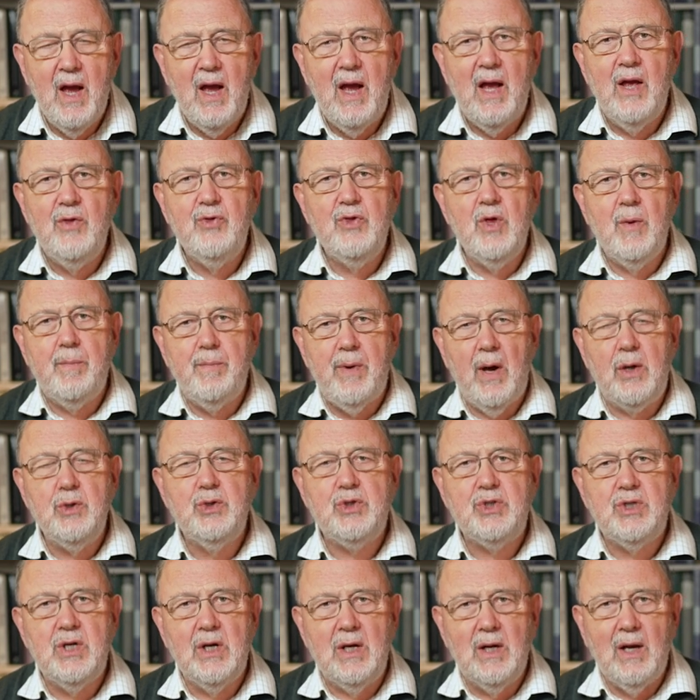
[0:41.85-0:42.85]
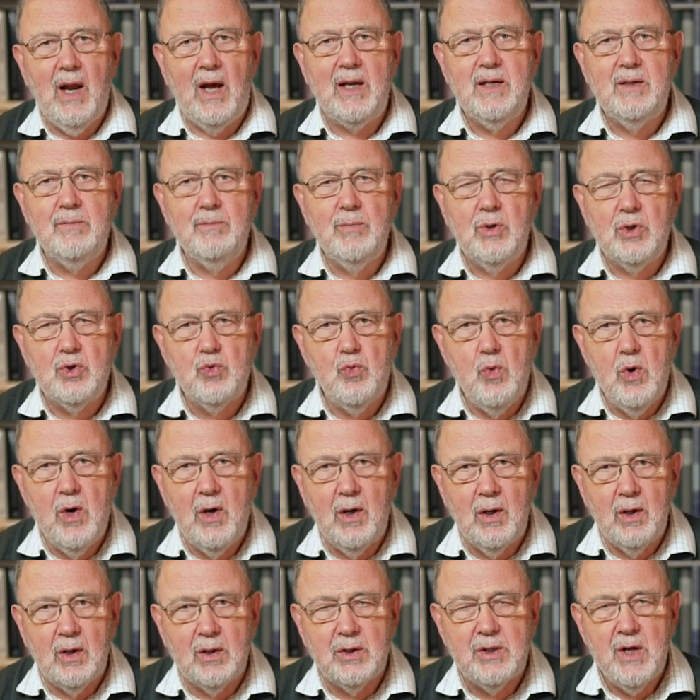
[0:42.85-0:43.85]
in the post-Enlightenment
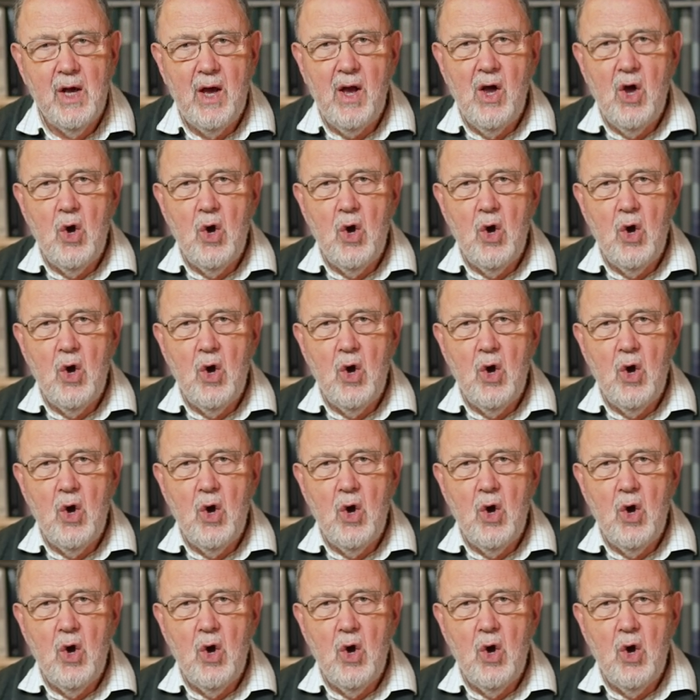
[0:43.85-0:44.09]
world.